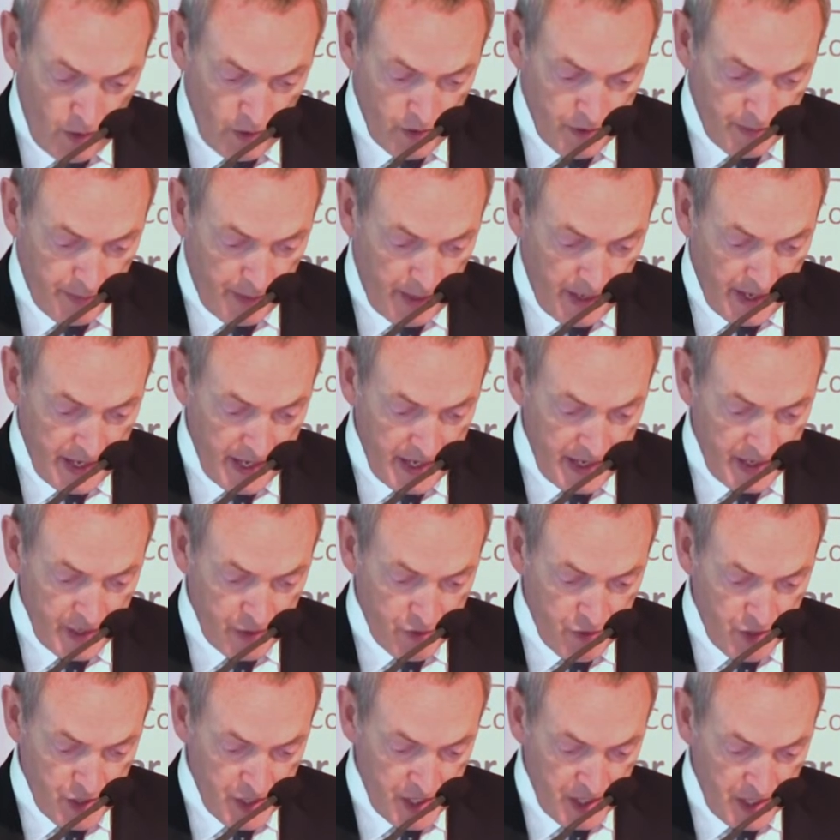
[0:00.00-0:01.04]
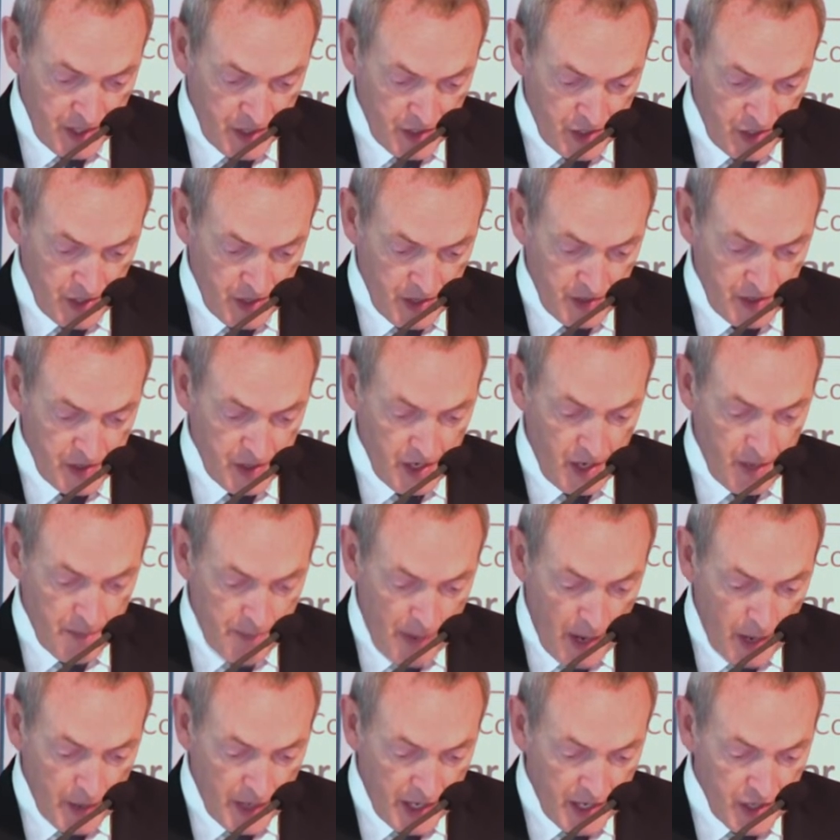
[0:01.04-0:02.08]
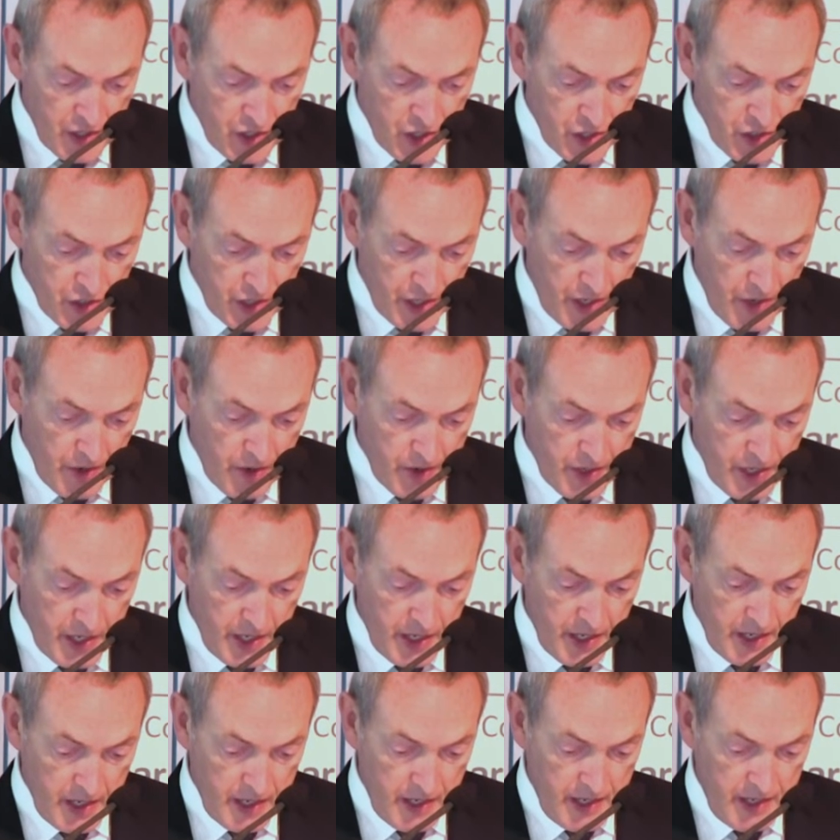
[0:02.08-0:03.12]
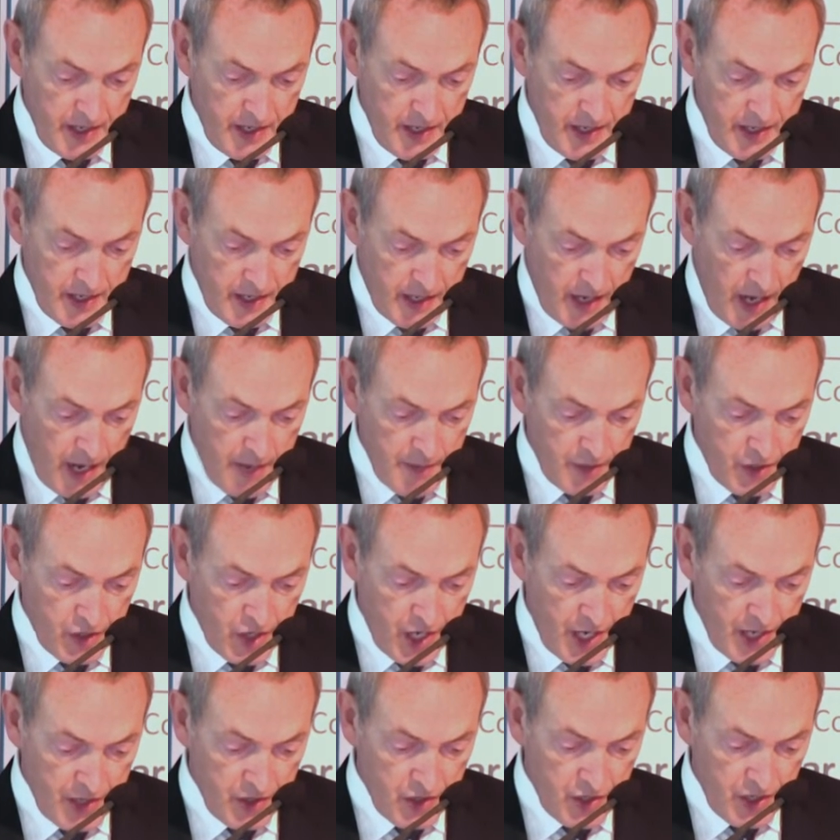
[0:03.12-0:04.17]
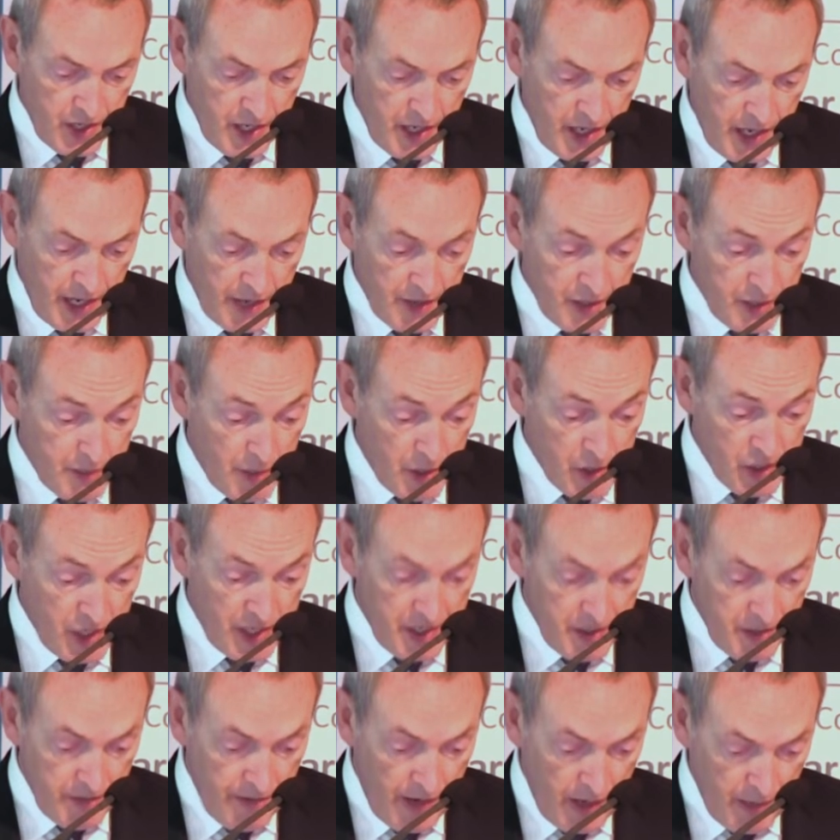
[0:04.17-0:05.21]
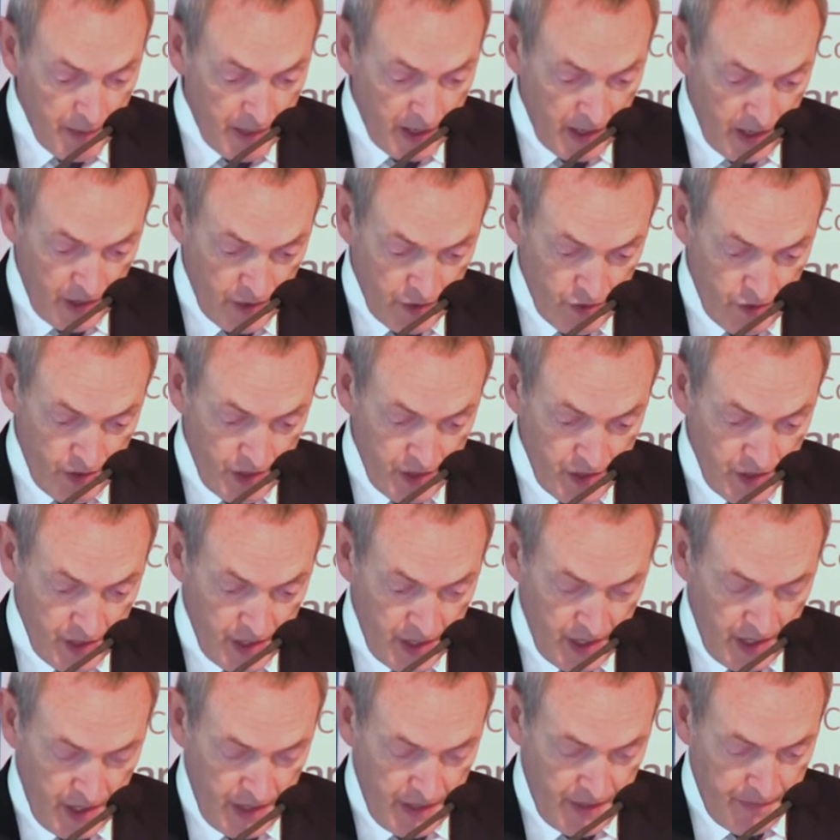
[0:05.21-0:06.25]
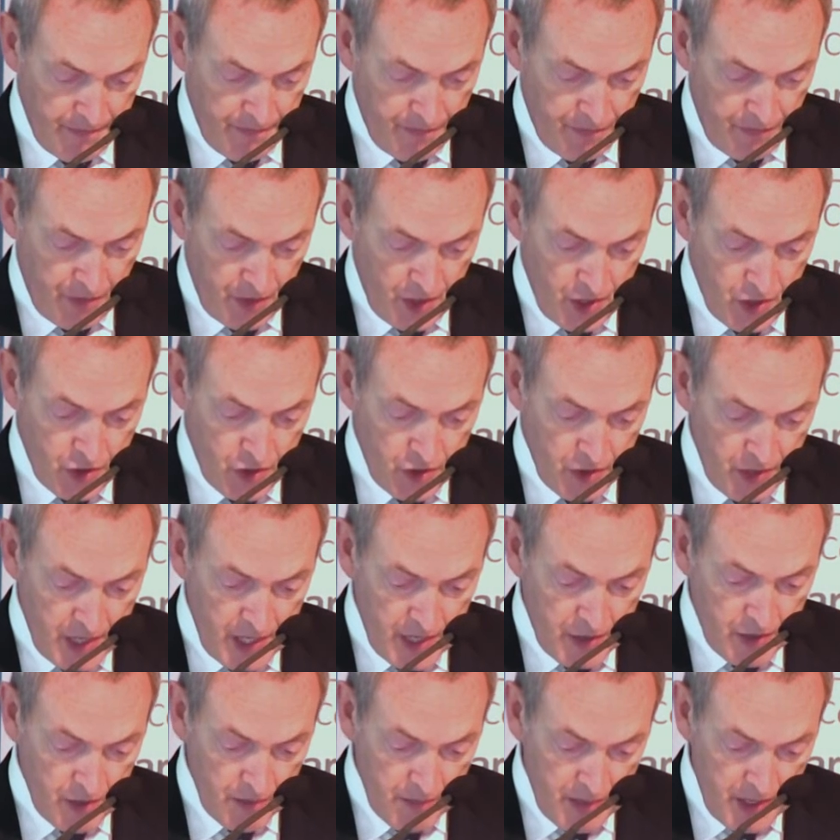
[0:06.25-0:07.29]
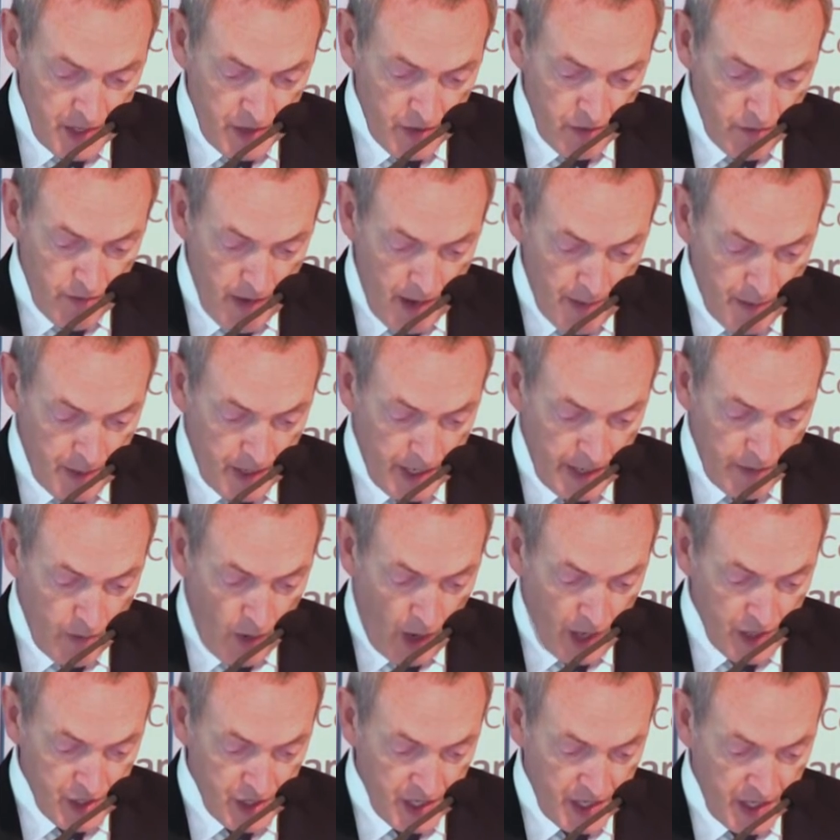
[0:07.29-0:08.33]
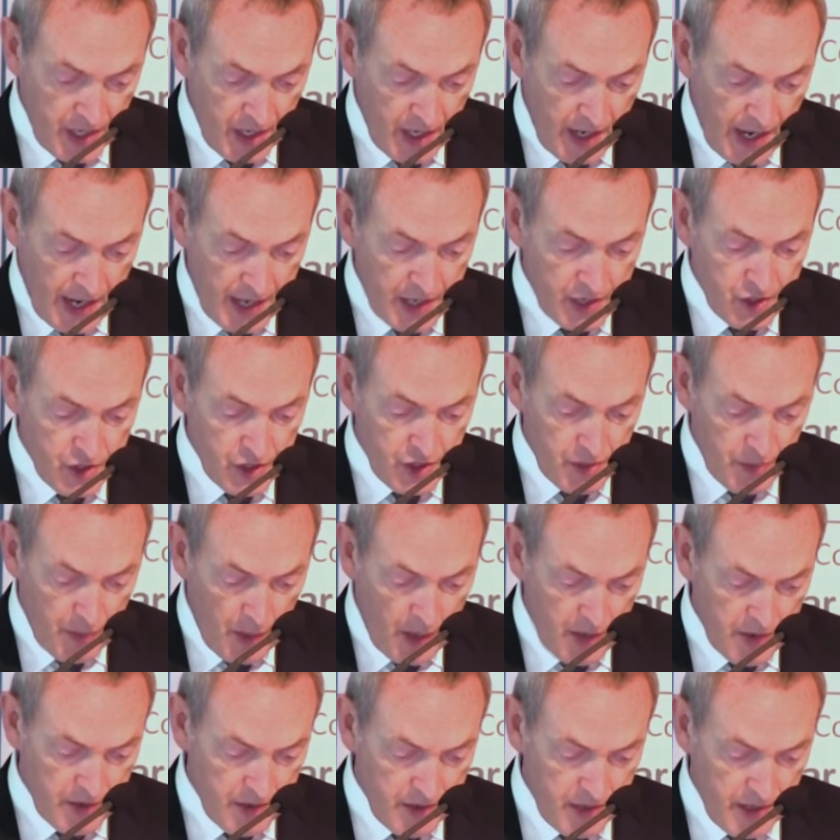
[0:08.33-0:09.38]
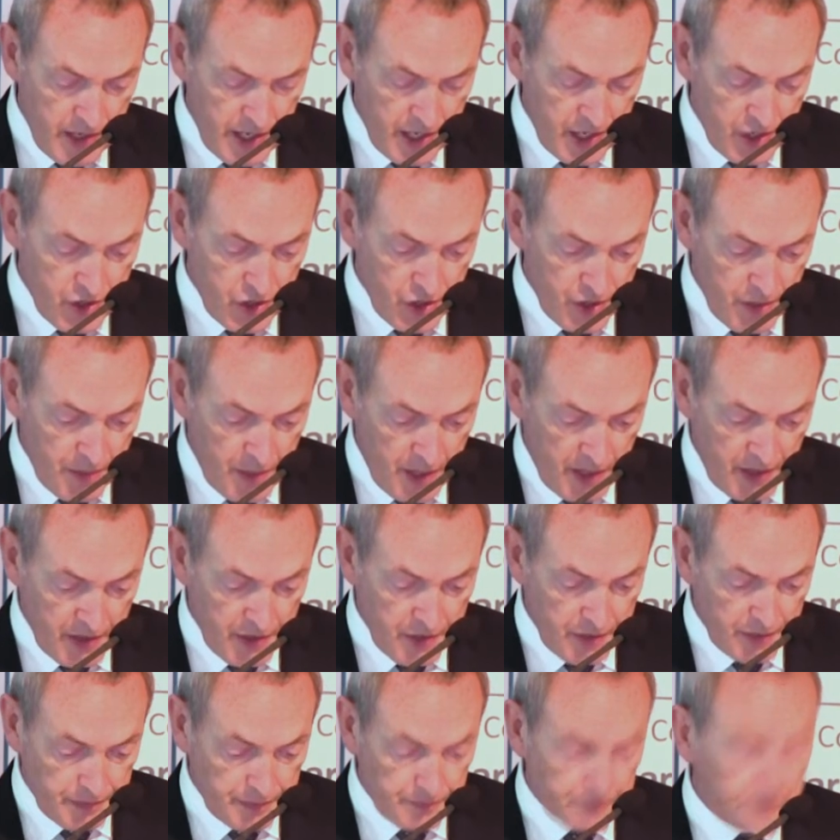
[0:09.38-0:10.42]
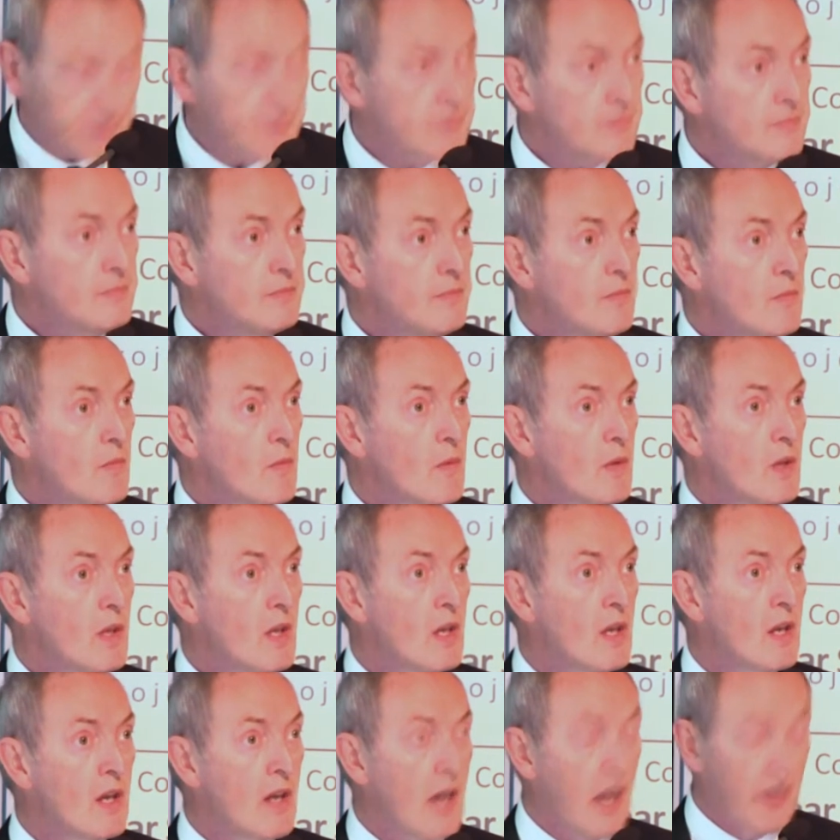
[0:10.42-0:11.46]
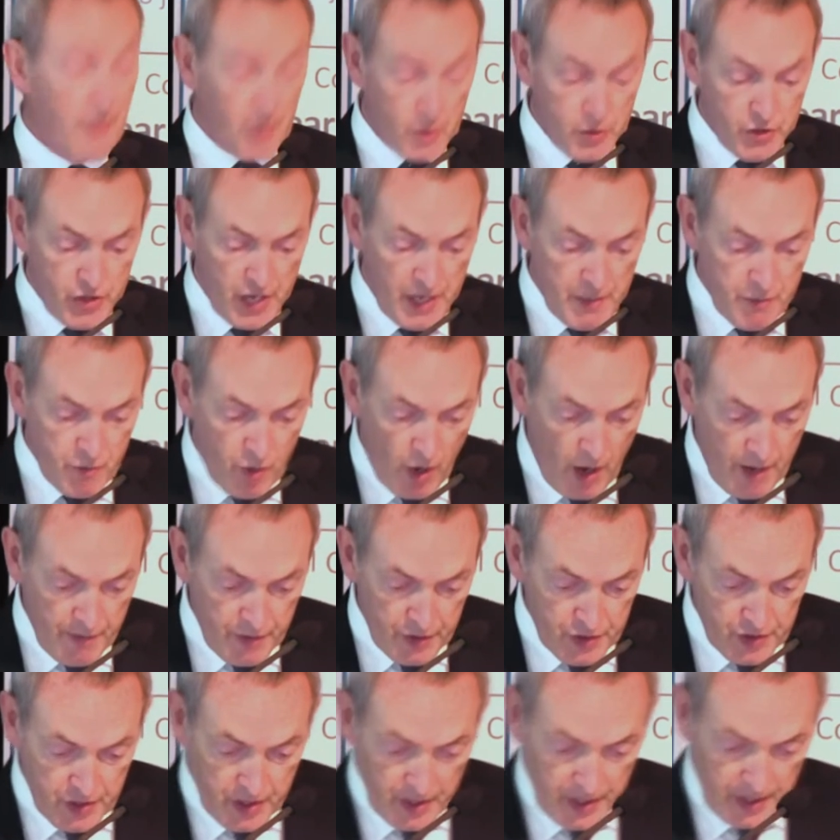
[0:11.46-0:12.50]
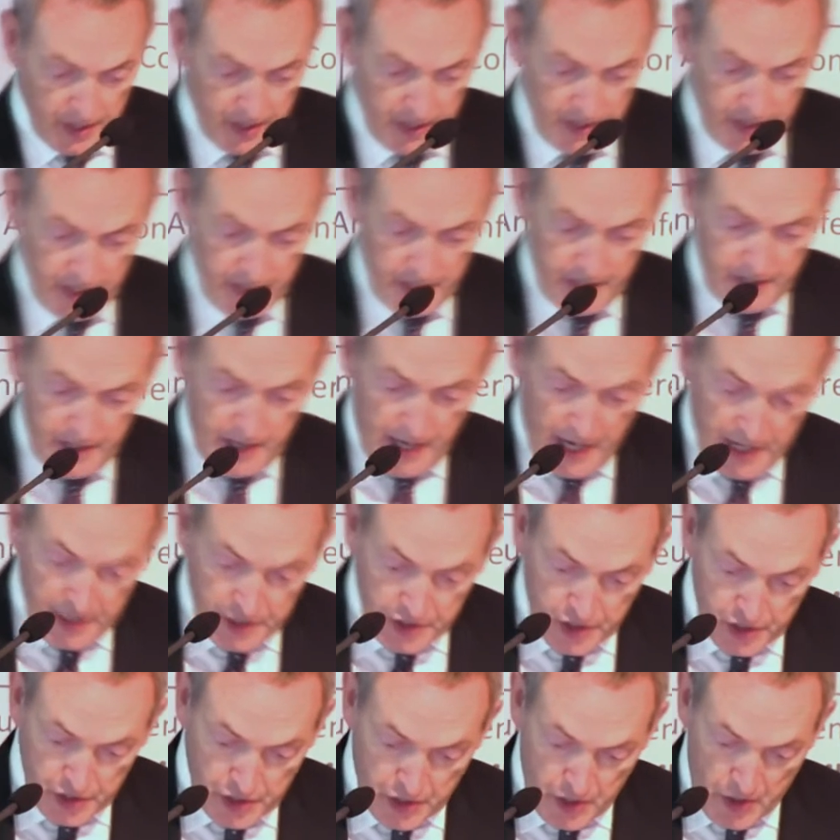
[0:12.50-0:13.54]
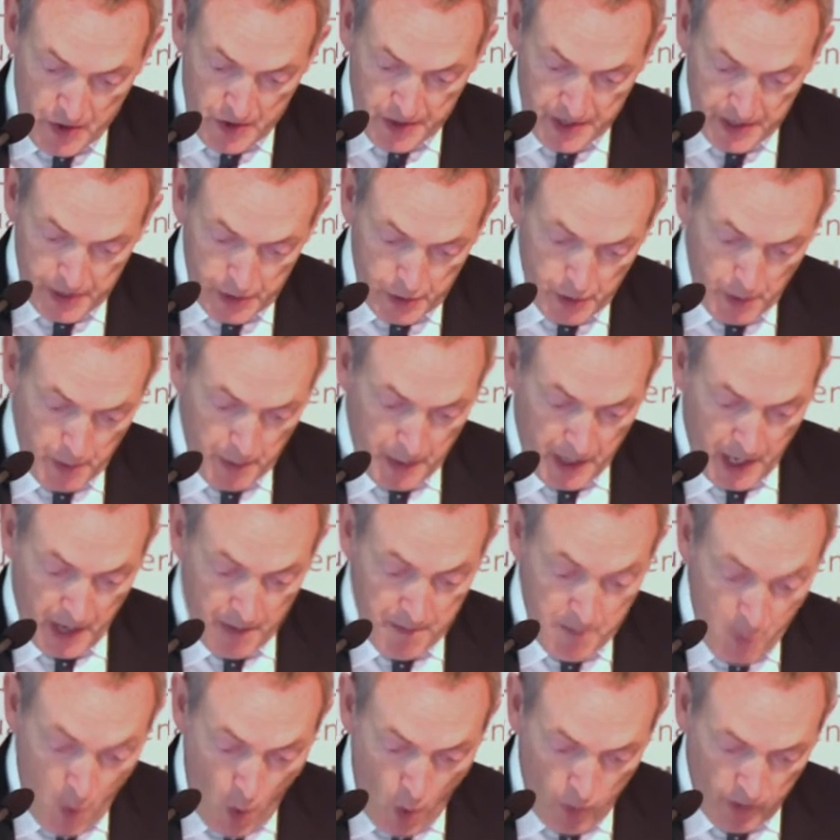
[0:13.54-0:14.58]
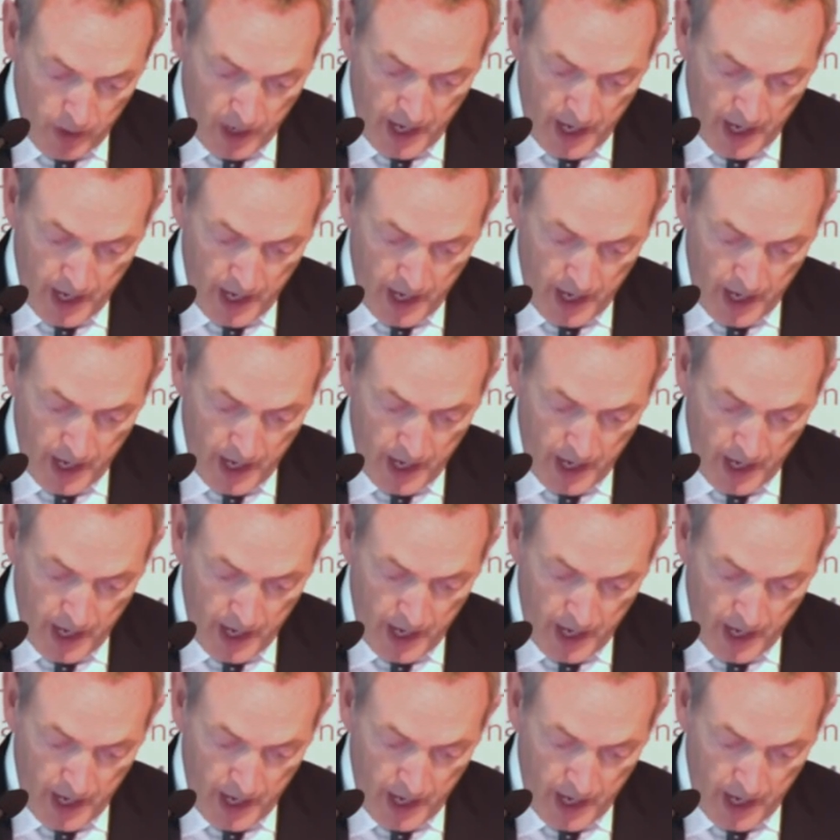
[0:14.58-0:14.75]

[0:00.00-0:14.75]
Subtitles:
role to play in addressing concerns about energy security, climate change, and especially in developing countries, the urgent need to meet rapidly rising energy demand. And those same drivers, energy security as we become more